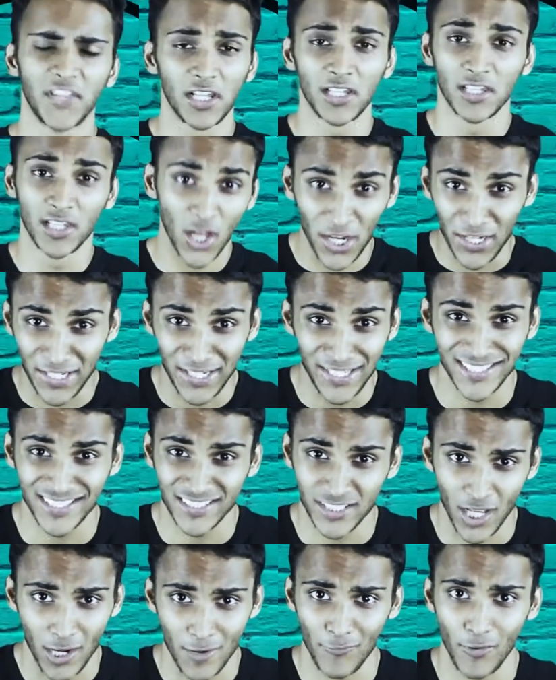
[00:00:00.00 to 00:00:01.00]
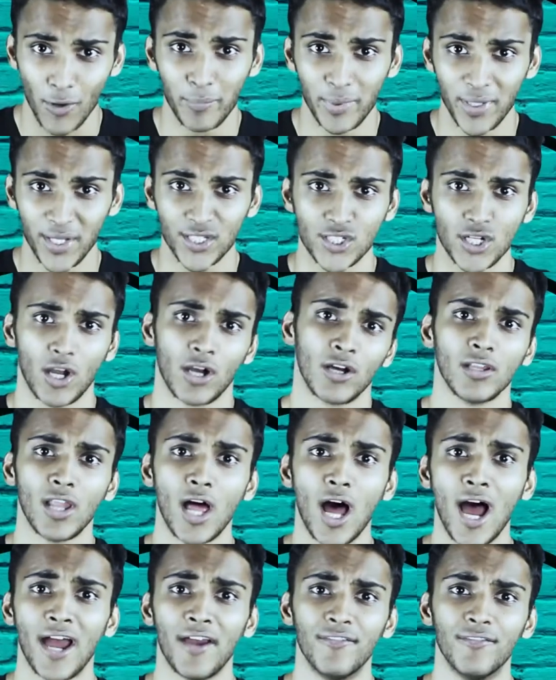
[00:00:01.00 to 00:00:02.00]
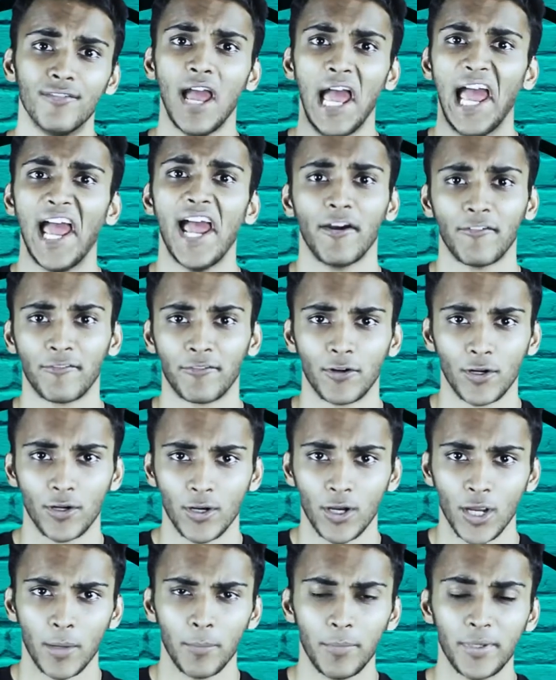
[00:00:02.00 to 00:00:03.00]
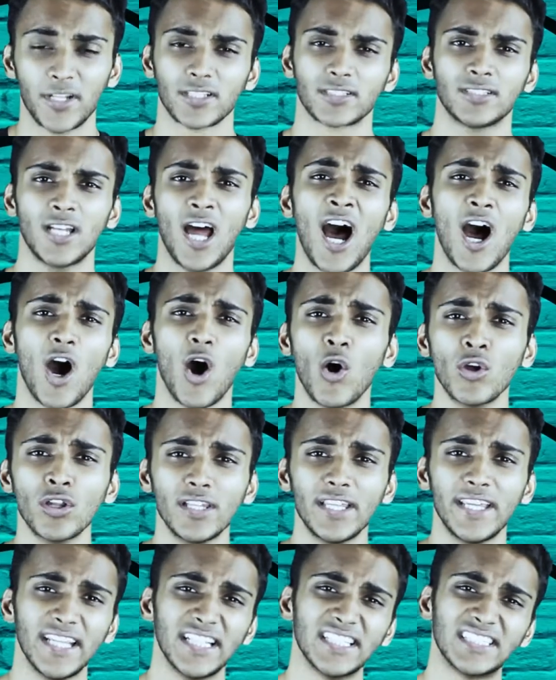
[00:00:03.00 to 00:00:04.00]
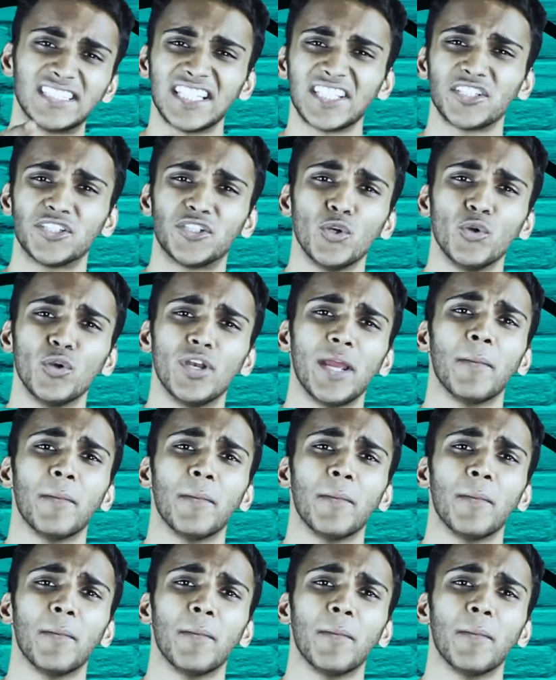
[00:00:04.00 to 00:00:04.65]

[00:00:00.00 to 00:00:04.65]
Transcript: the luckiest son of a alive ever. Because not only is this dude